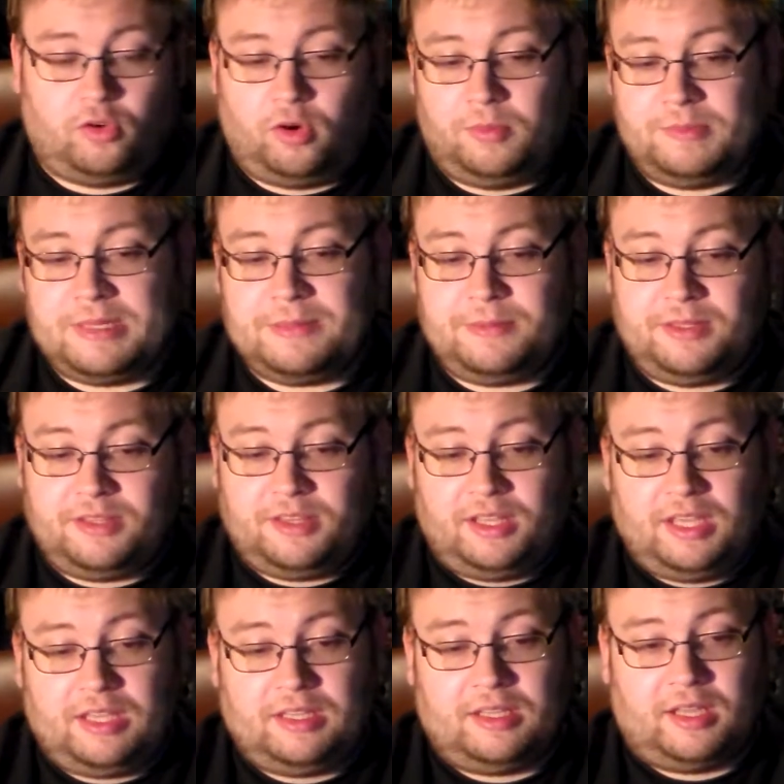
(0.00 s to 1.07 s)
or maybe
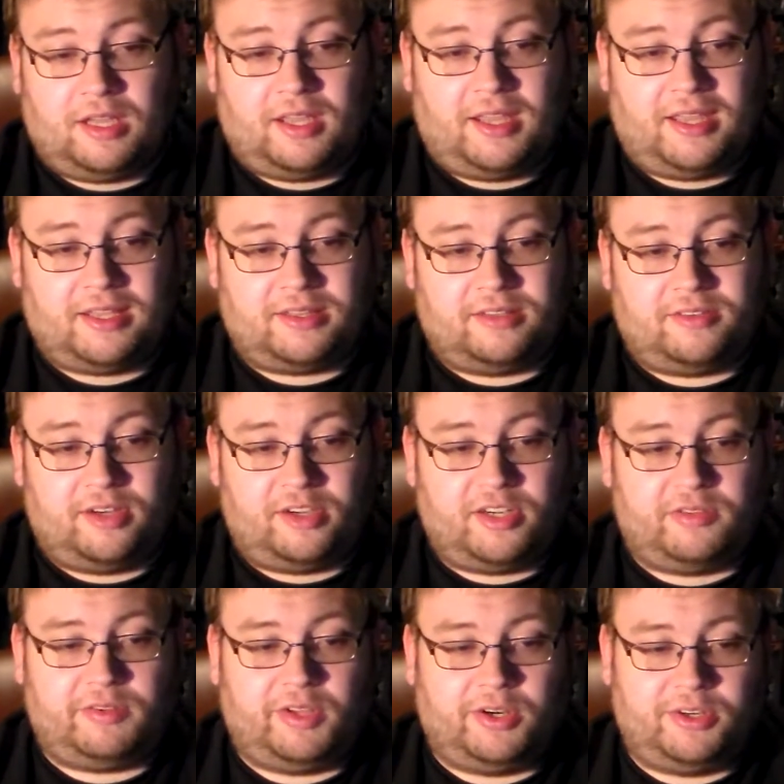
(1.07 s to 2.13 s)
they had the
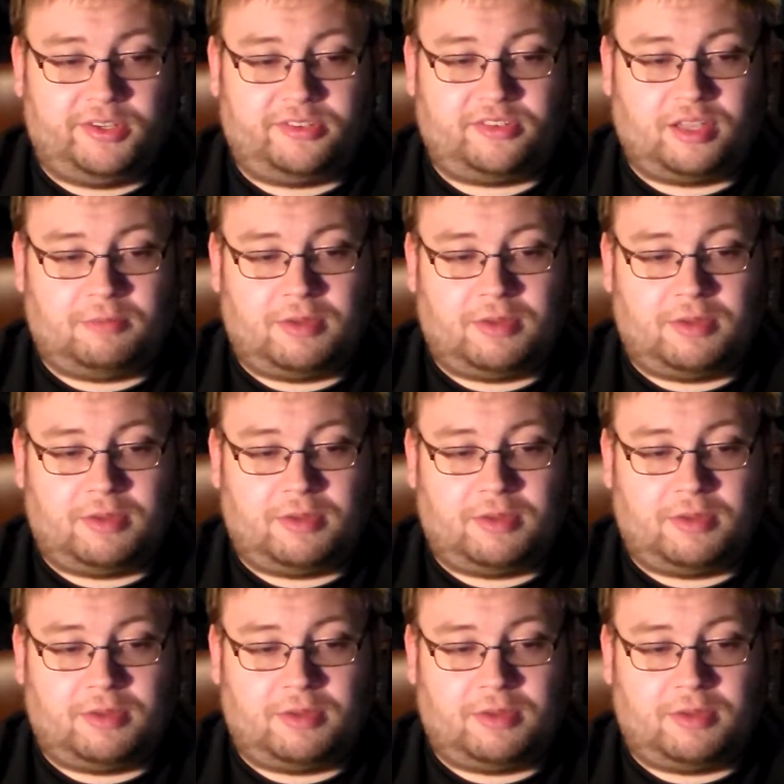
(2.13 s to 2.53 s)
Daredevil artist